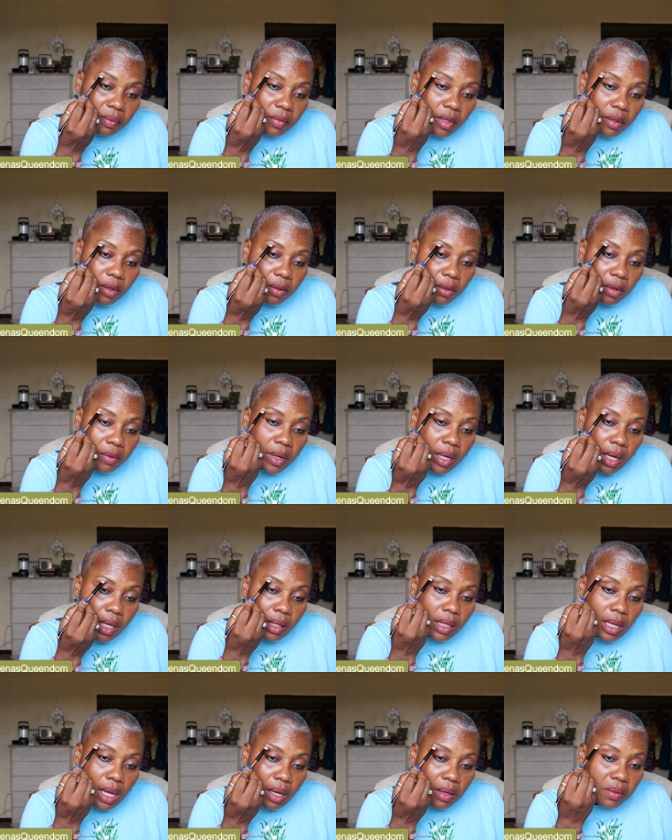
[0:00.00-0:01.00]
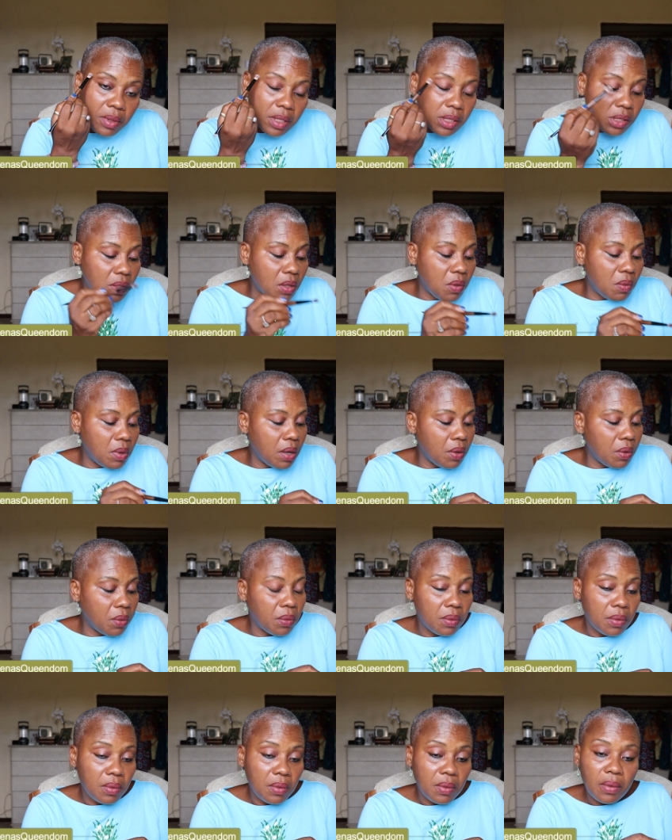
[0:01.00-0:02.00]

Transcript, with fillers: Maybe the thing are going somewhere. Oh?